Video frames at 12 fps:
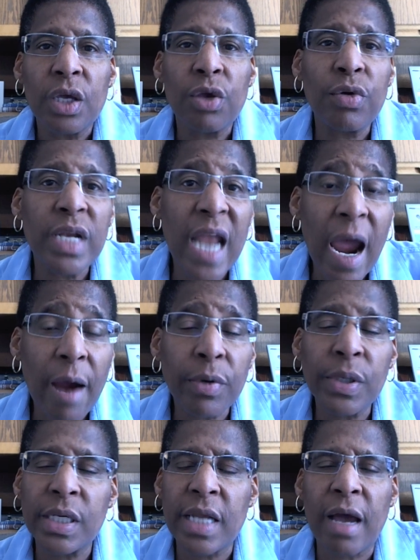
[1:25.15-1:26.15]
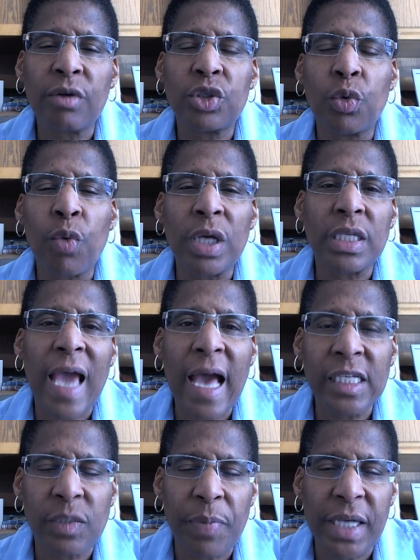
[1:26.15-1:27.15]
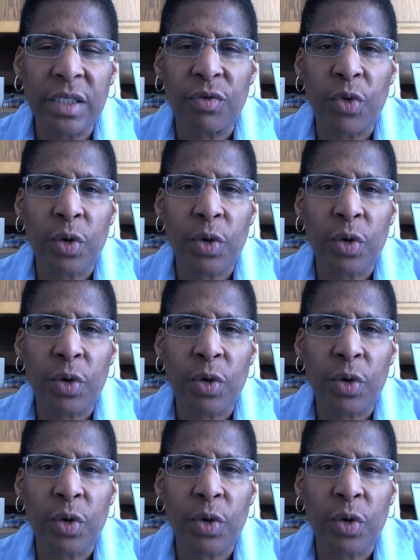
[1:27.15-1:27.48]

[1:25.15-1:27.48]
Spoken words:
you narrowed it down to what aspect of